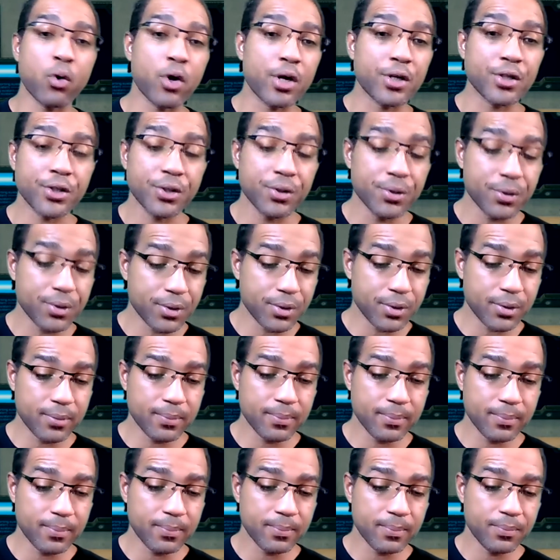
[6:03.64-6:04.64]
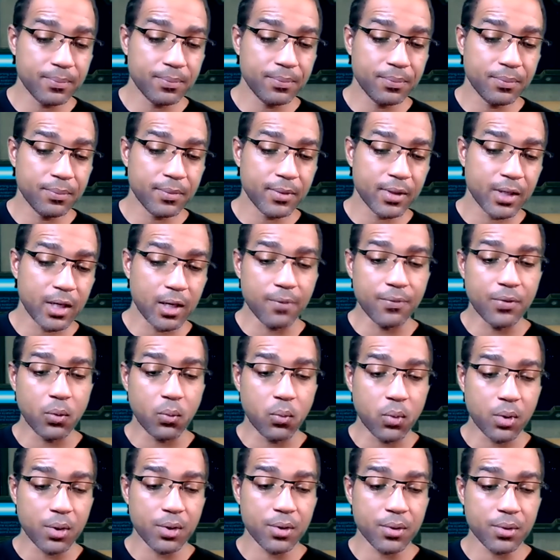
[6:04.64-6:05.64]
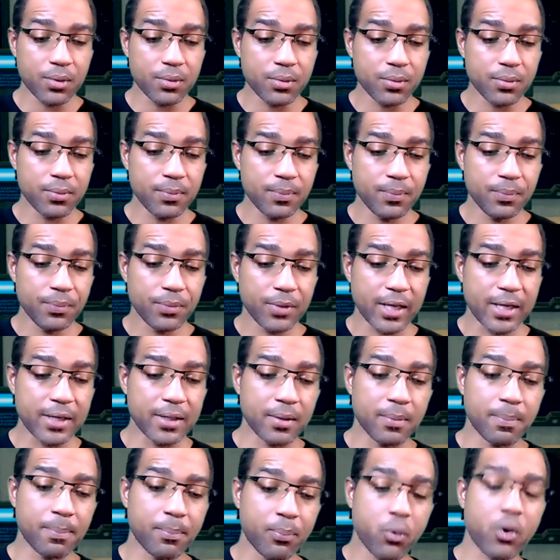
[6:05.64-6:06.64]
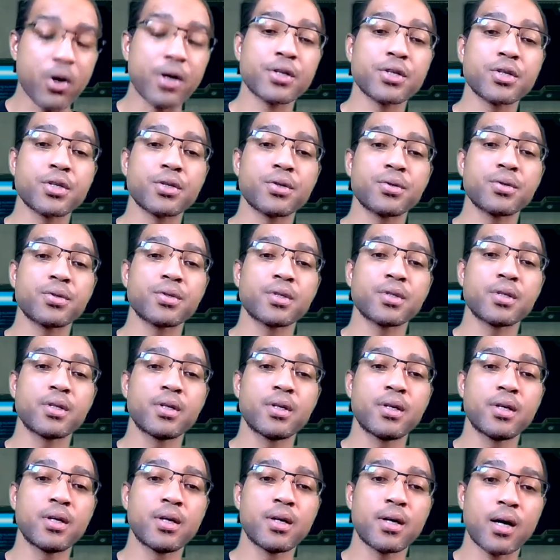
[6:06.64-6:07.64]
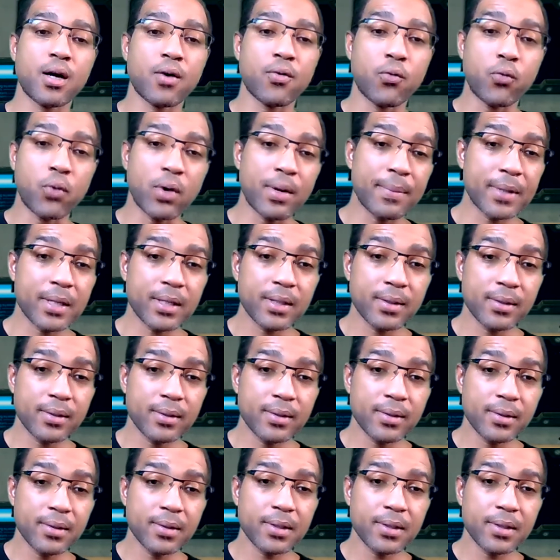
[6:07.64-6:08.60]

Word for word: the pressures of the world and the pressures of womenhood.